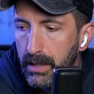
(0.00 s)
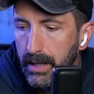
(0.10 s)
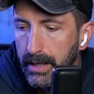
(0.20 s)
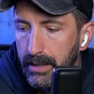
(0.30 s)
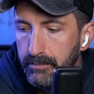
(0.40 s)

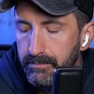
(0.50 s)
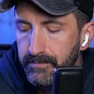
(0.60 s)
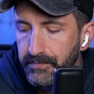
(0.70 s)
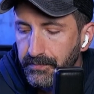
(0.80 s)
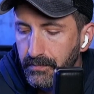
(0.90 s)
Um,
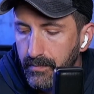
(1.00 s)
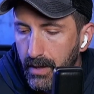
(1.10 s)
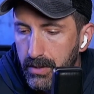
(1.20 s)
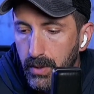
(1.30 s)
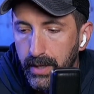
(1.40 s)

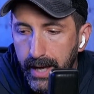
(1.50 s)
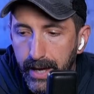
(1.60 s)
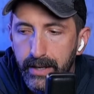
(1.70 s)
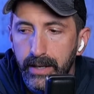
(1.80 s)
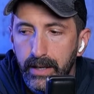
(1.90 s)
so,
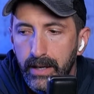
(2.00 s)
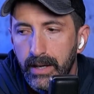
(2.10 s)
and